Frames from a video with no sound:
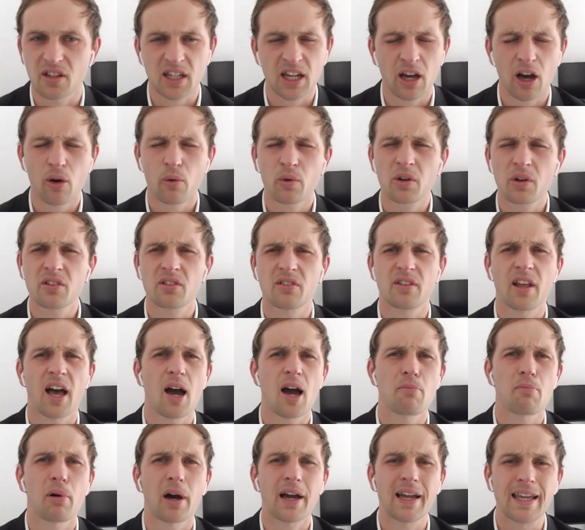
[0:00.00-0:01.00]
Now, I want to
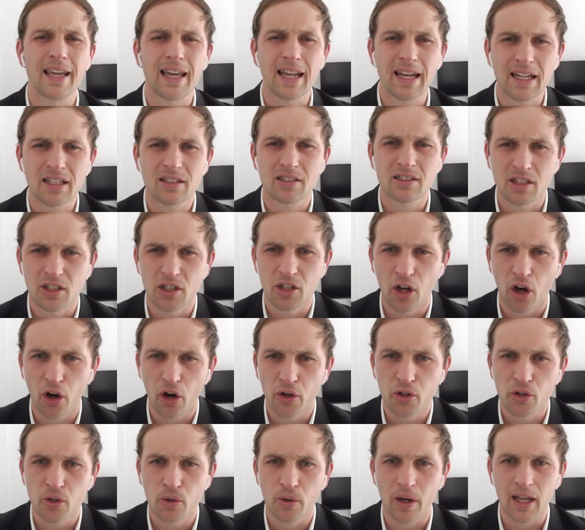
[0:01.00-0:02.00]
start by getting to know
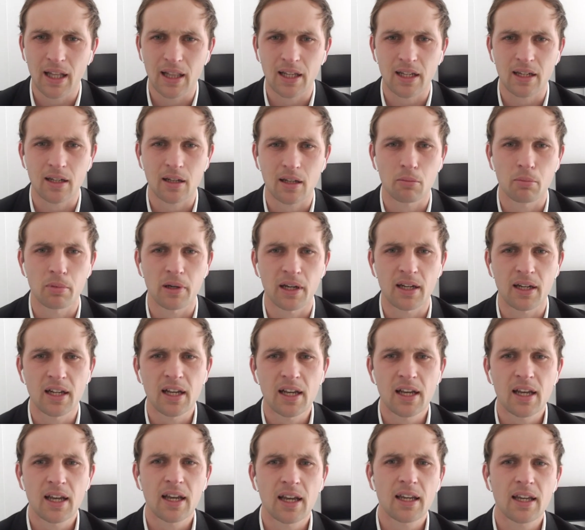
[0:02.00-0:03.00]
you a little bit.
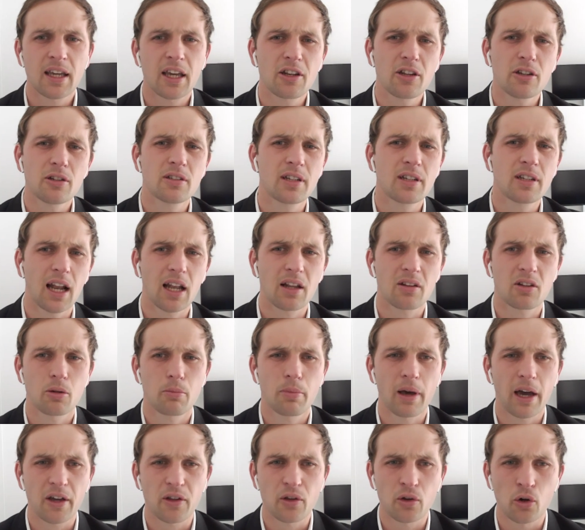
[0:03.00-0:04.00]
Can you tell us
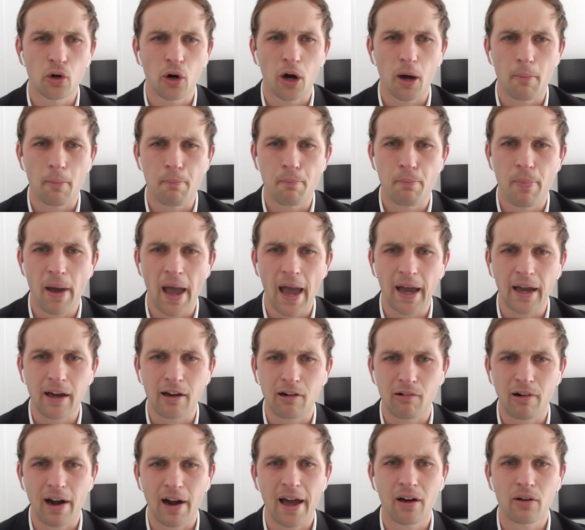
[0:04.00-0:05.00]
about your
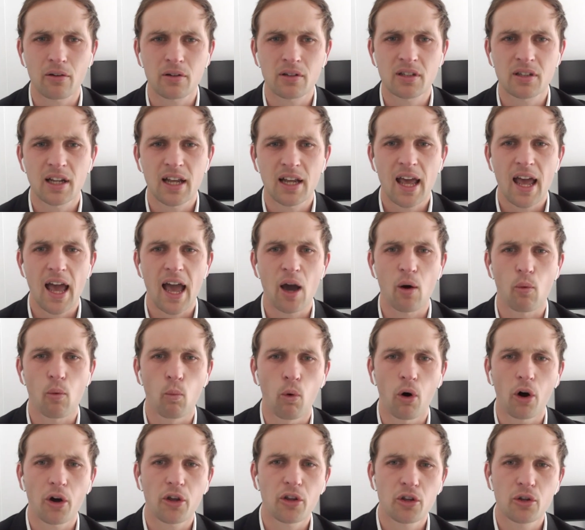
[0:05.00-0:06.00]
background,
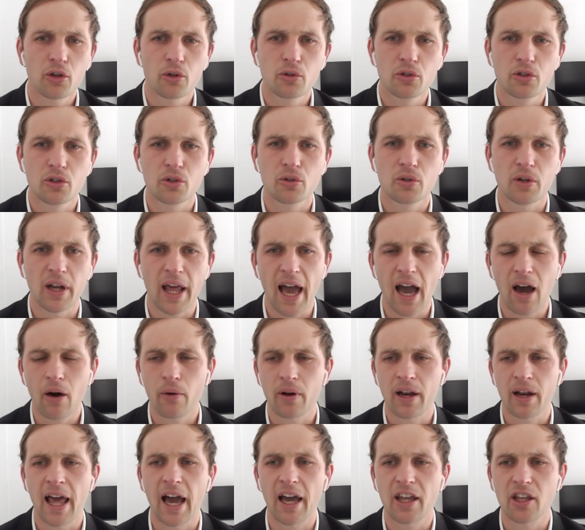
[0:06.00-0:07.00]
what you do now,
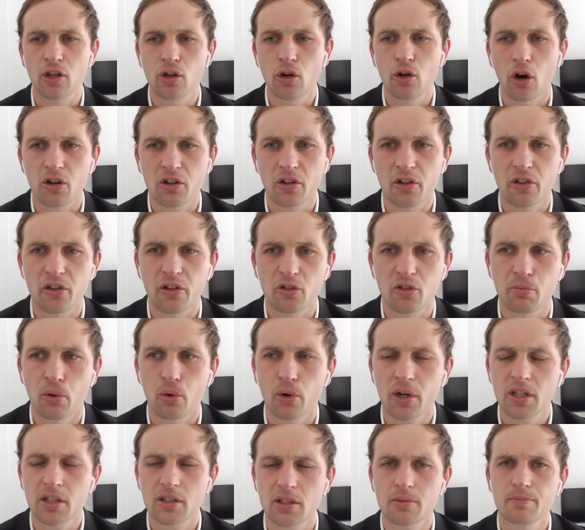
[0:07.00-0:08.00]
and how you got to this
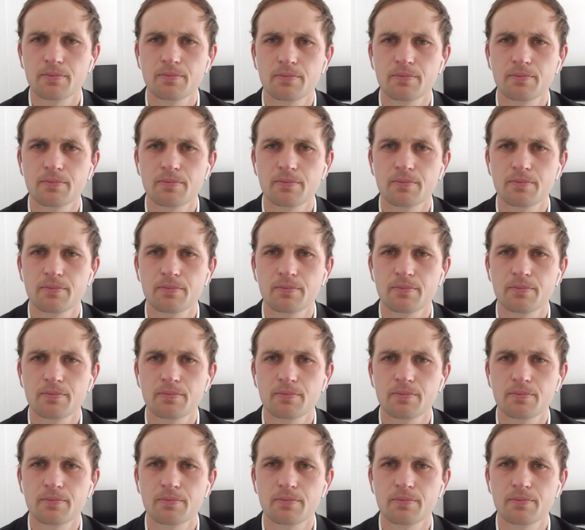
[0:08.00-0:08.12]
point?